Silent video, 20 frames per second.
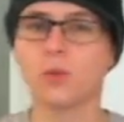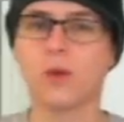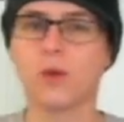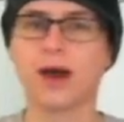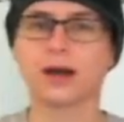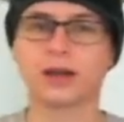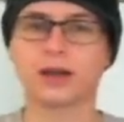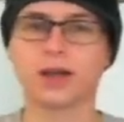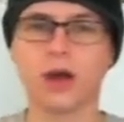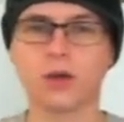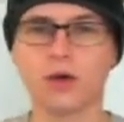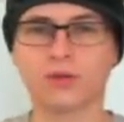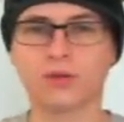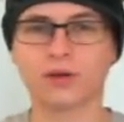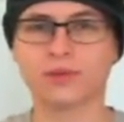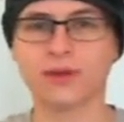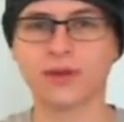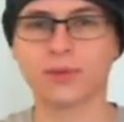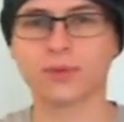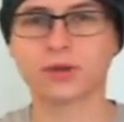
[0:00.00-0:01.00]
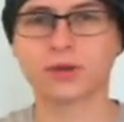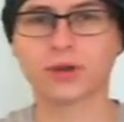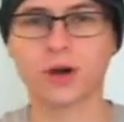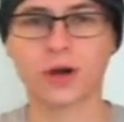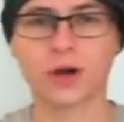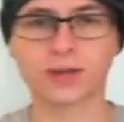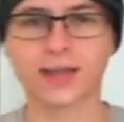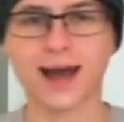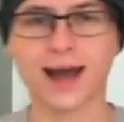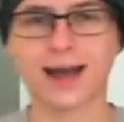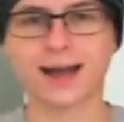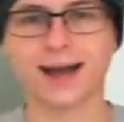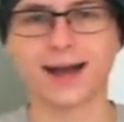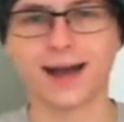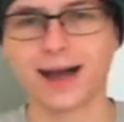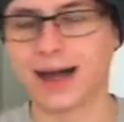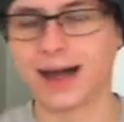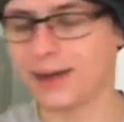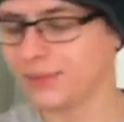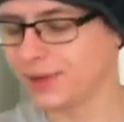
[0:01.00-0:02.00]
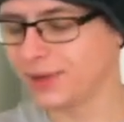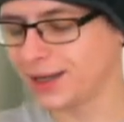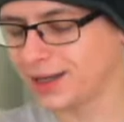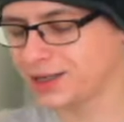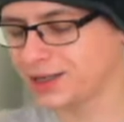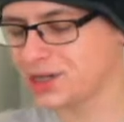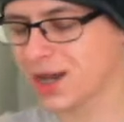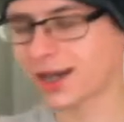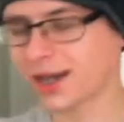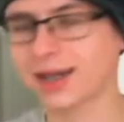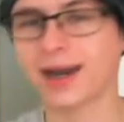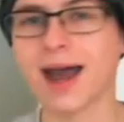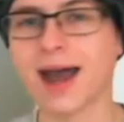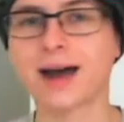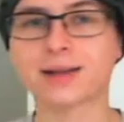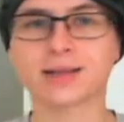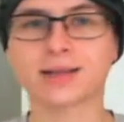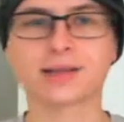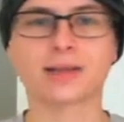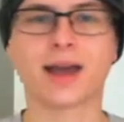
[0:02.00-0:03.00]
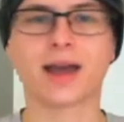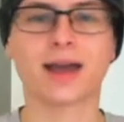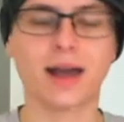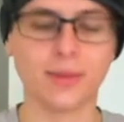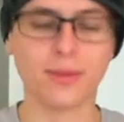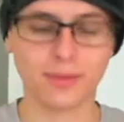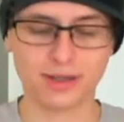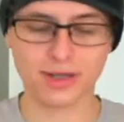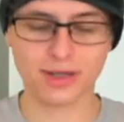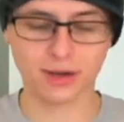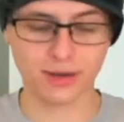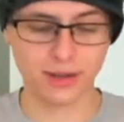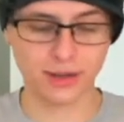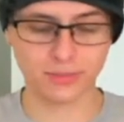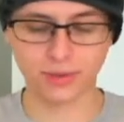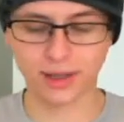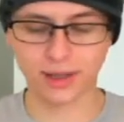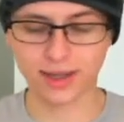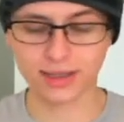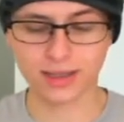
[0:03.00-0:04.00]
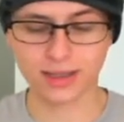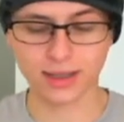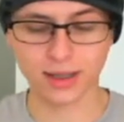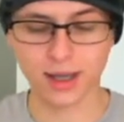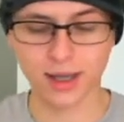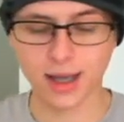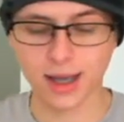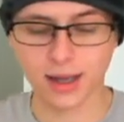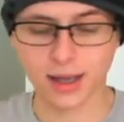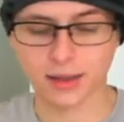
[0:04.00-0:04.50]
why don't you go over to vaportalk.com, check it out, and sign up. It's a great place.